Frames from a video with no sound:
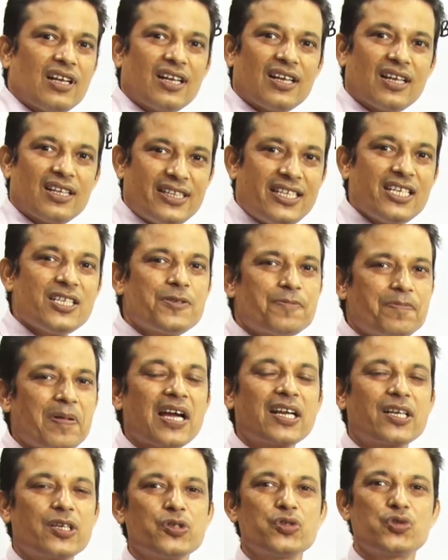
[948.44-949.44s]
This
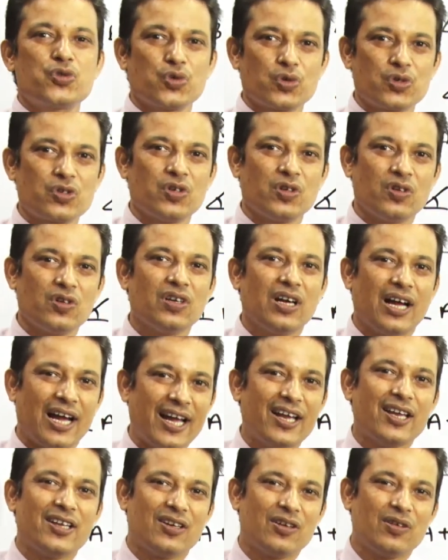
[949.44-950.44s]
fact you should know,
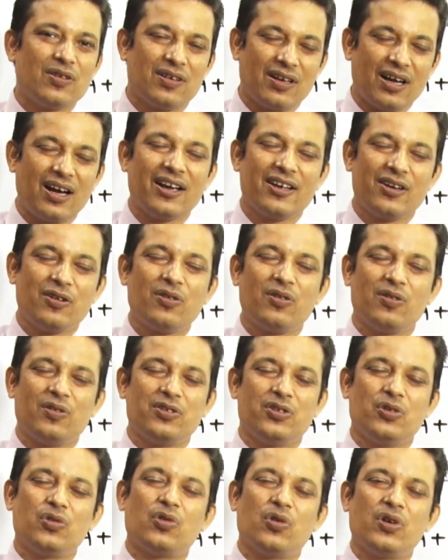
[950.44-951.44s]
I know
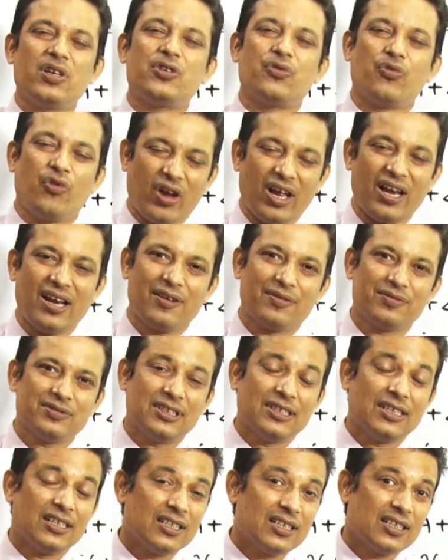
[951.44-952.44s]
you know it well.
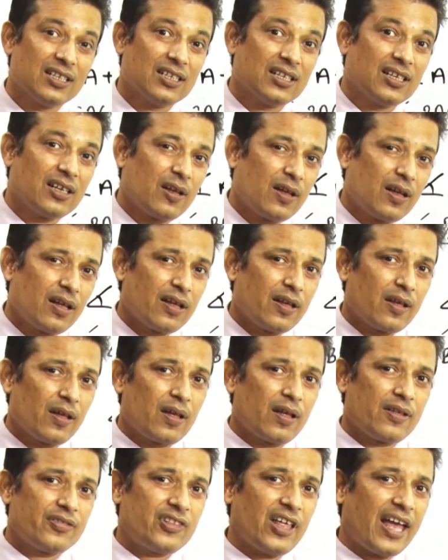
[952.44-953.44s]

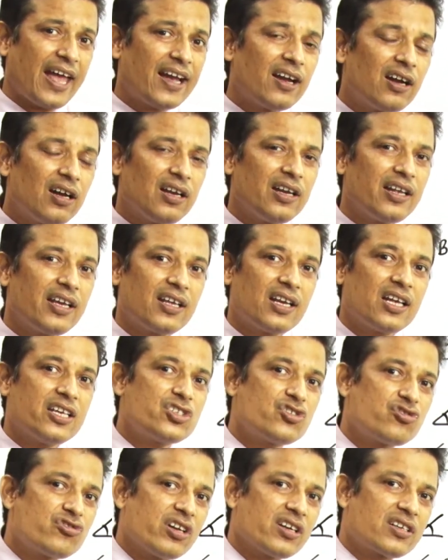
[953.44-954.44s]
The angle in a
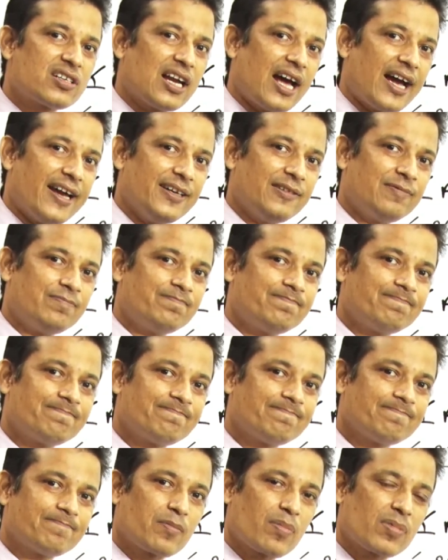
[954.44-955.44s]
straight line,
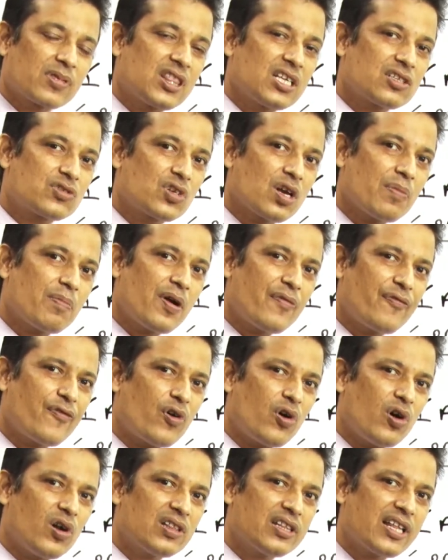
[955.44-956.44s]
the sum of
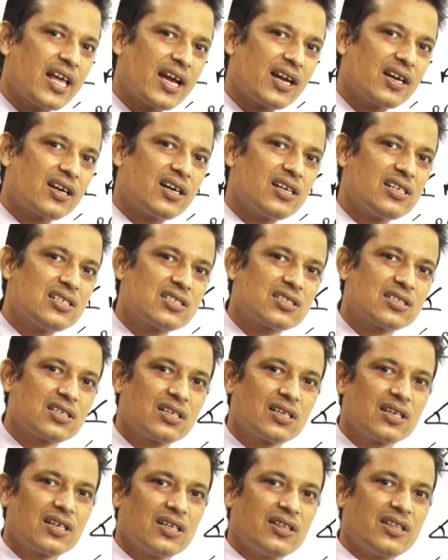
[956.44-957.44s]
all the angles
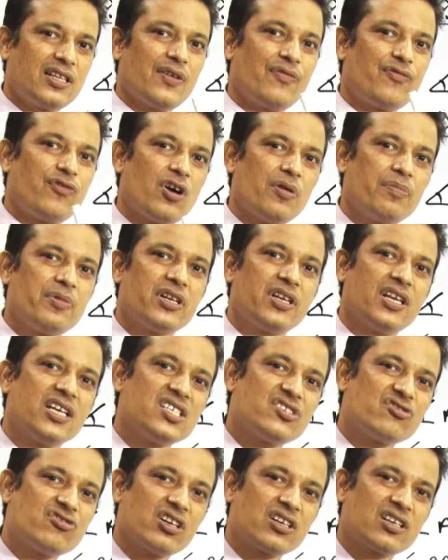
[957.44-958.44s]
they formed in a
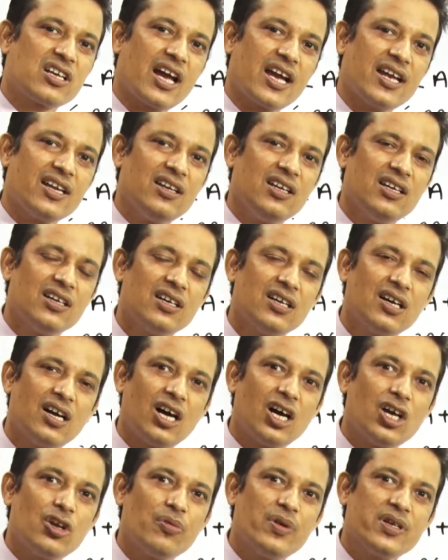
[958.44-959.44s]
straight line
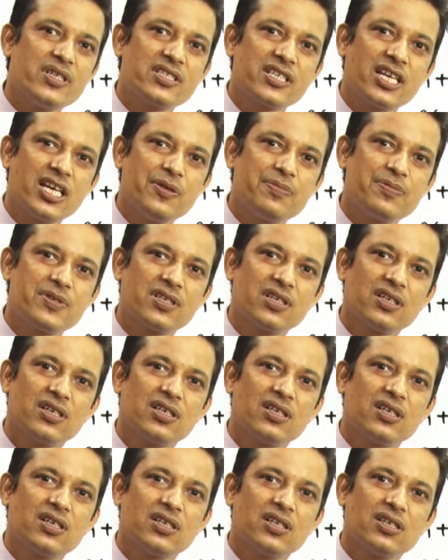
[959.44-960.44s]
always gives
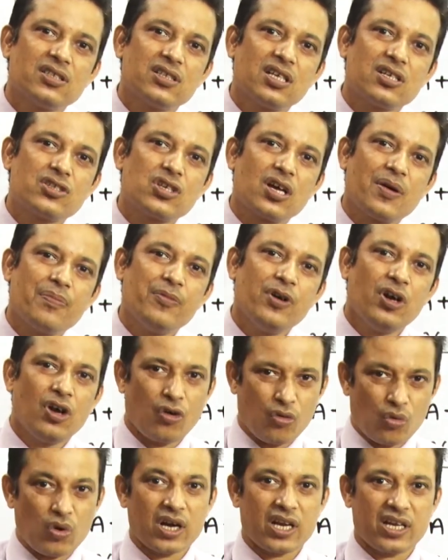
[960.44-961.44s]
the sum
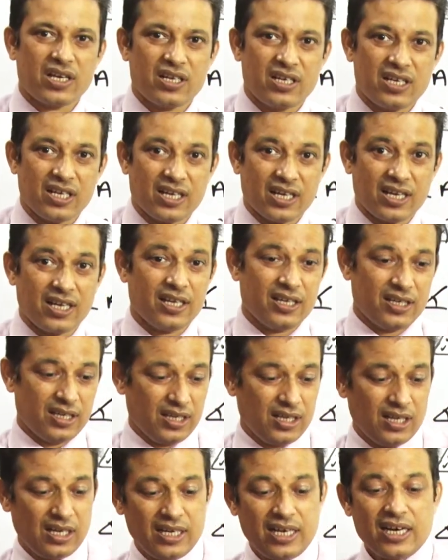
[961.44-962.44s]
180 degree.
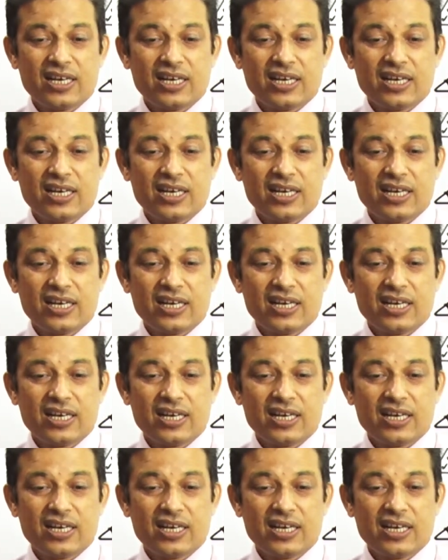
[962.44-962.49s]
Let